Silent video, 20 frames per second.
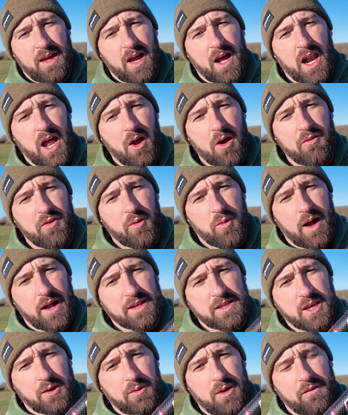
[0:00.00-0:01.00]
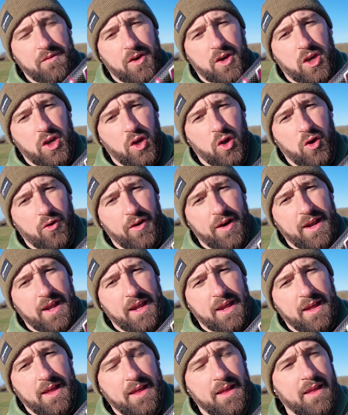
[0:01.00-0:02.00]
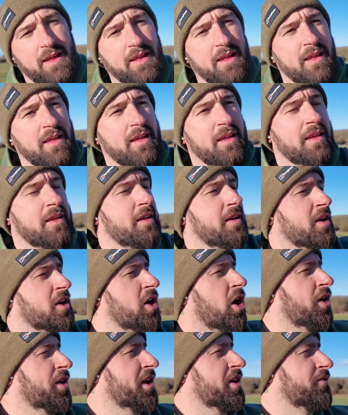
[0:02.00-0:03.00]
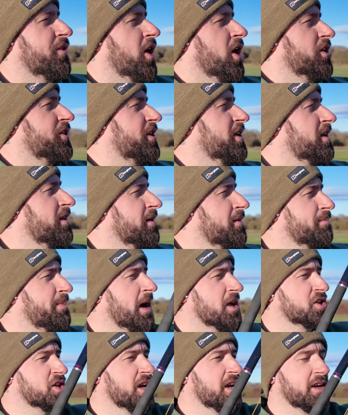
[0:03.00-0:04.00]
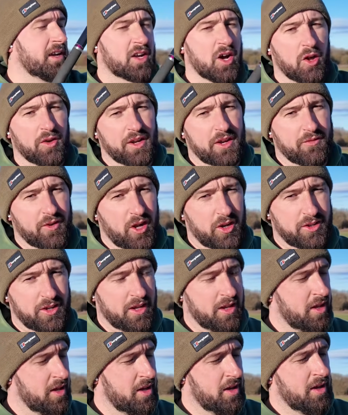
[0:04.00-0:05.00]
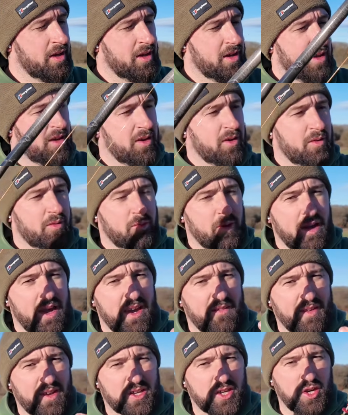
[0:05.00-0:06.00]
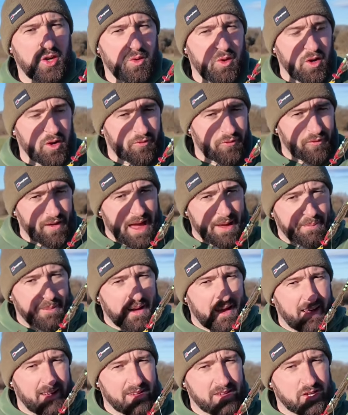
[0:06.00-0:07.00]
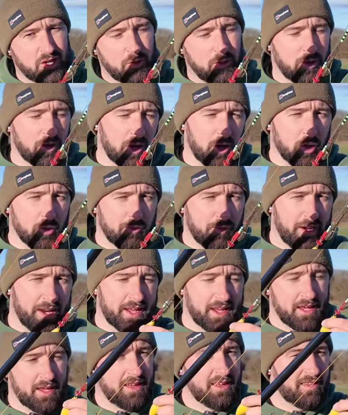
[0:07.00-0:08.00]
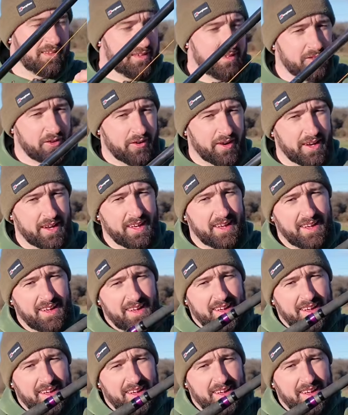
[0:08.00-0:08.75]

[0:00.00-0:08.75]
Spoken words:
Hello everyone, so we have a Kyori Conti rod, budget Conti rod, with a 2-hook flapper, 2-hook loop rig, sorry,